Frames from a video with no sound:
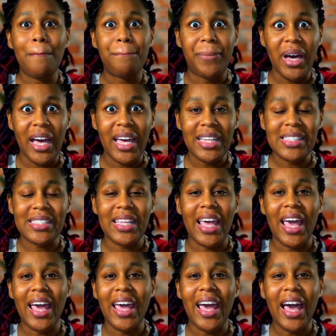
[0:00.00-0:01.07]
But
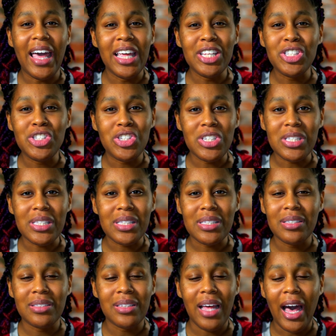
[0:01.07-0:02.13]
it's just,
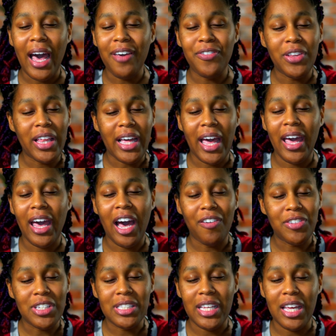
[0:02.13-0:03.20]
I feel like I have
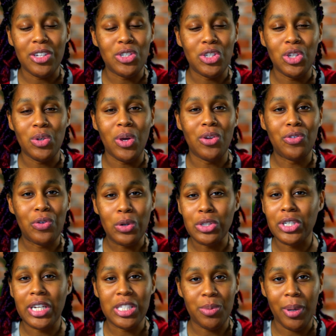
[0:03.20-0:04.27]
to say it to you in full
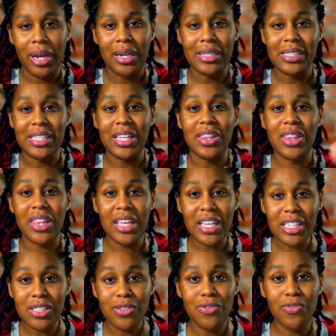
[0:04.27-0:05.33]
transparency.
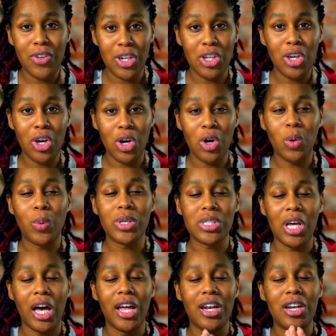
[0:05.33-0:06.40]
This video was
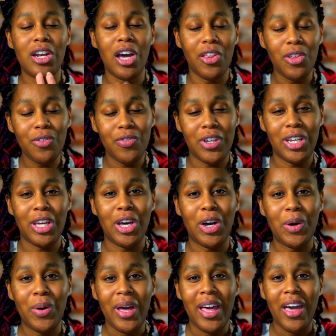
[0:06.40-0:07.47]
another
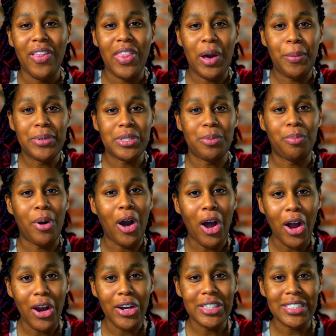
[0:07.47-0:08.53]
video that was a
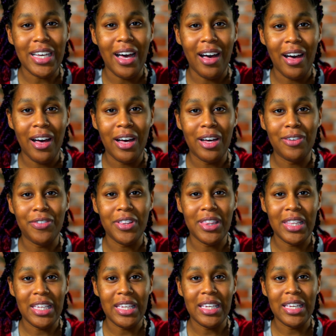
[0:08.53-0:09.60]
part of
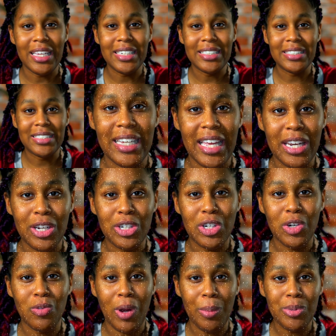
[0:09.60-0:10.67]
the data
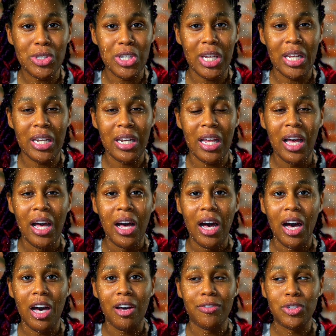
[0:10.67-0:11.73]
corruption
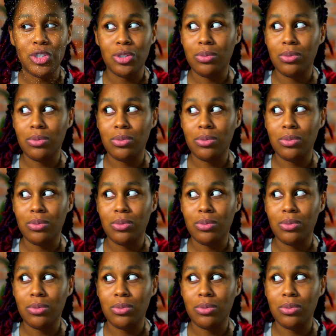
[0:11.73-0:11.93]
of